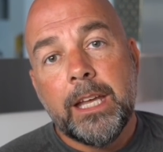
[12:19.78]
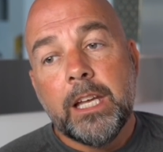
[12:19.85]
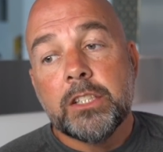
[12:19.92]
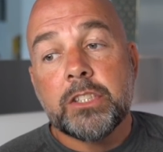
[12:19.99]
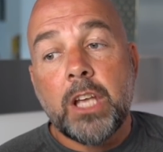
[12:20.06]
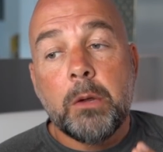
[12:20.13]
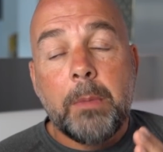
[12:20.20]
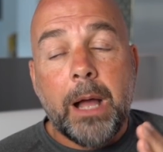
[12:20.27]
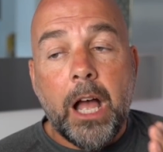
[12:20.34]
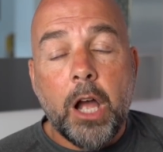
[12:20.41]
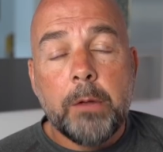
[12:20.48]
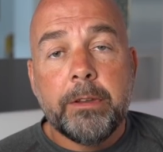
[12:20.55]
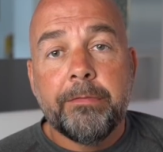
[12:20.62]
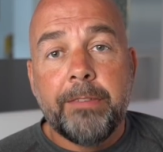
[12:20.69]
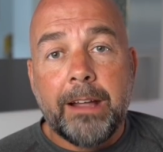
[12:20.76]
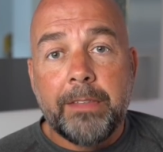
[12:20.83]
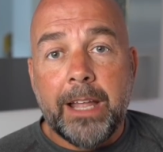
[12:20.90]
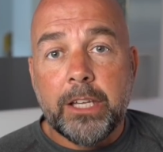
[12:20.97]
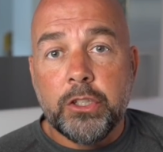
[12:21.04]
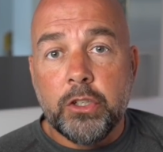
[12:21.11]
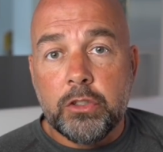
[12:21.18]
So I hope you found
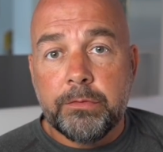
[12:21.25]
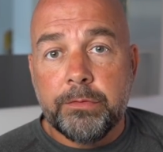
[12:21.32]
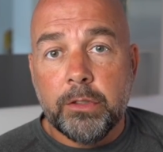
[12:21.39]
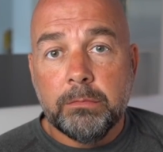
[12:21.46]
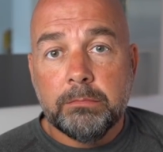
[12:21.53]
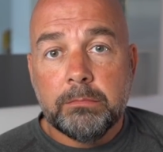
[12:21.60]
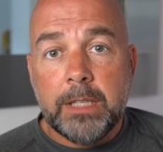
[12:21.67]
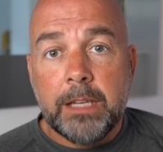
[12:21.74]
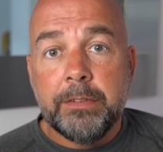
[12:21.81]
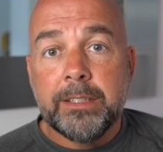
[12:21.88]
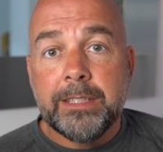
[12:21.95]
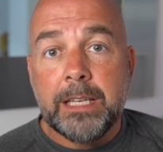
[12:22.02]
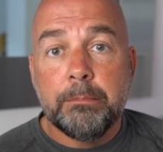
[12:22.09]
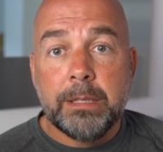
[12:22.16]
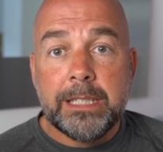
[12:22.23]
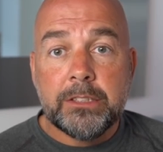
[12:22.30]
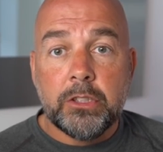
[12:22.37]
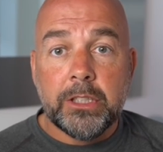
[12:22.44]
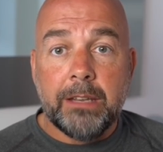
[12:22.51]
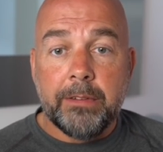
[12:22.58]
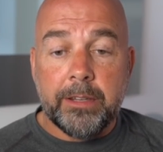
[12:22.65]
that useful. If you did, please
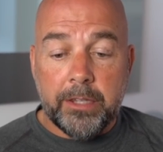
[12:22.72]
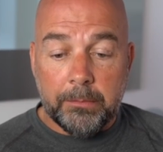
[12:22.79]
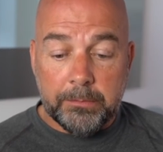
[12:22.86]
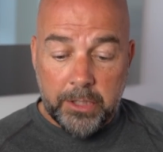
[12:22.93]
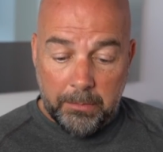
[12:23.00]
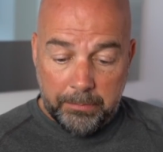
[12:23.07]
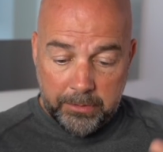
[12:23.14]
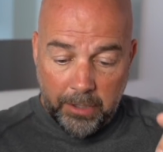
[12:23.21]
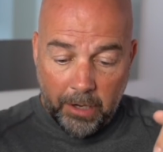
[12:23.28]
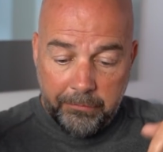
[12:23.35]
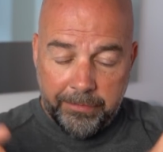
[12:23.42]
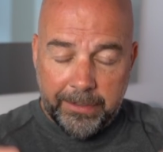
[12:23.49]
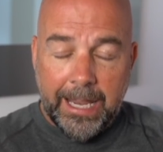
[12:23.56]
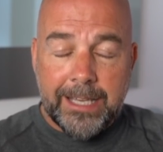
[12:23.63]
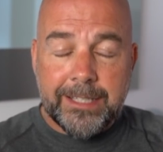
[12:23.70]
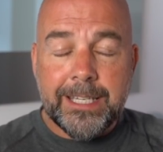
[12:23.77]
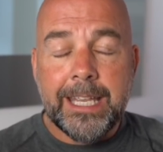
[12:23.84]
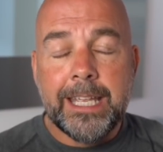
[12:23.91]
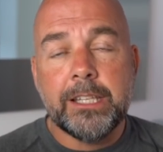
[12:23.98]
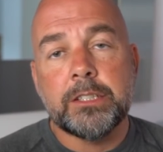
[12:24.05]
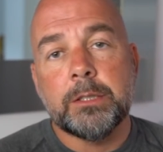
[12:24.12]
do give it a thumbs up. Don't forget to
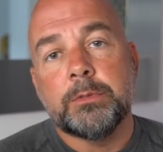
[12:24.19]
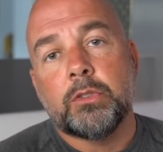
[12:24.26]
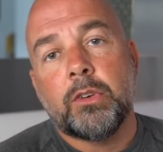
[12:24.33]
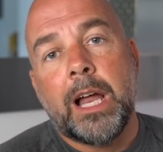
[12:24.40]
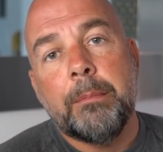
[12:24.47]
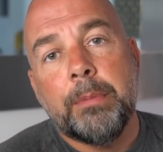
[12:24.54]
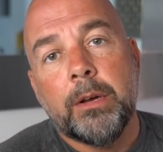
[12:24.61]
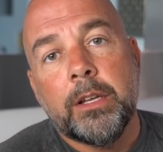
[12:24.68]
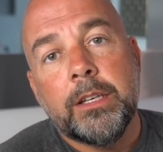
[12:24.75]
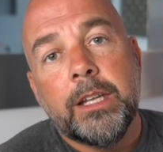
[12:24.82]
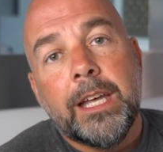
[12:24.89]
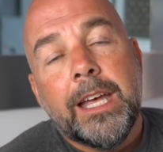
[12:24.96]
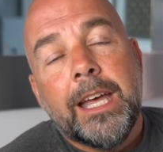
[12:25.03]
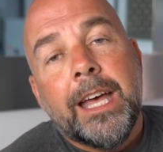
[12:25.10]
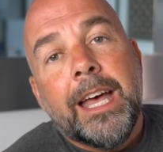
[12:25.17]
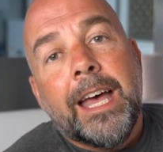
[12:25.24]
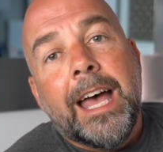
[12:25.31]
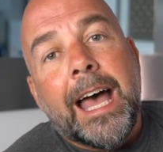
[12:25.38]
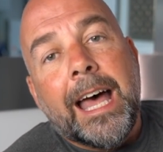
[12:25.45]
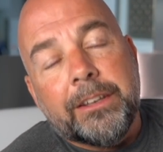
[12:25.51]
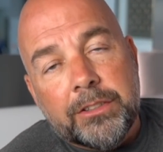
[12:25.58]
hit the subscribe button.
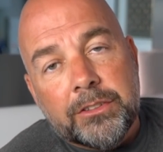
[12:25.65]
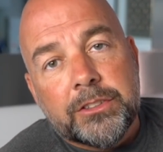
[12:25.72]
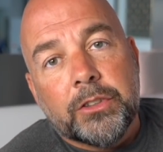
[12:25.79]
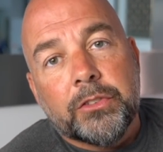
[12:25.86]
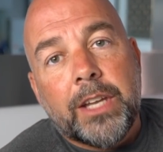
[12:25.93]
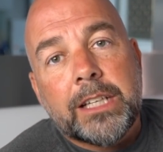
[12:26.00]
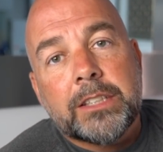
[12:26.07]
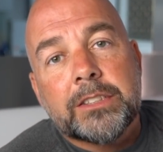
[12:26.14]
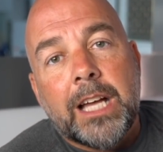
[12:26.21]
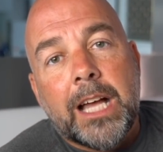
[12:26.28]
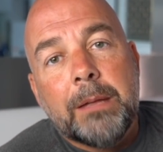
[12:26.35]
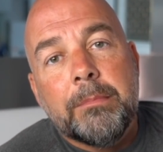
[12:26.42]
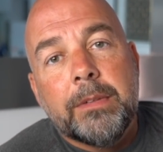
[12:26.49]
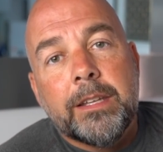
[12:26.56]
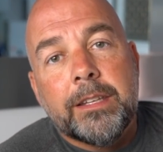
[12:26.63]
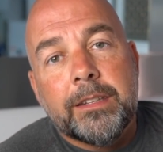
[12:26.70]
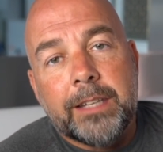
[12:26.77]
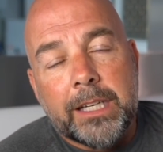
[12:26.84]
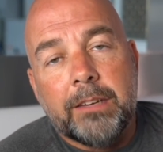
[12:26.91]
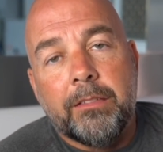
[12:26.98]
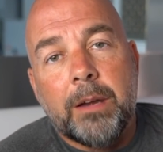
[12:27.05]
And until next time,
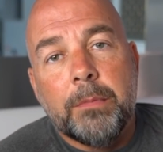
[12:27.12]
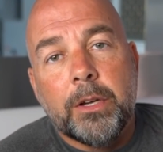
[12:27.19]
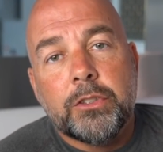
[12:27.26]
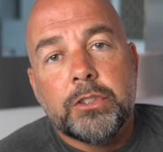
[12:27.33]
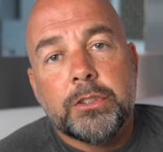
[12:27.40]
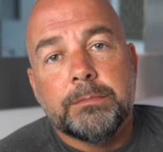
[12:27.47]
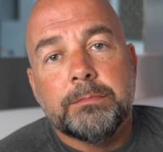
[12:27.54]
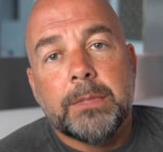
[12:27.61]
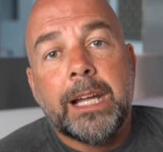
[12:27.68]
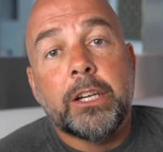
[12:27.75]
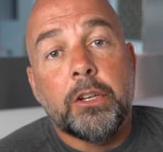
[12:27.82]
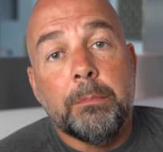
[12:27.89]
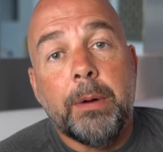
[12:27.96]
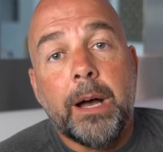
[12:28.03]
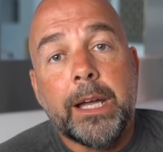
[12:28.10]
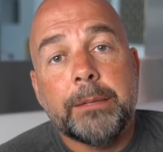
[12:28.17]
thank you very much and goodbye.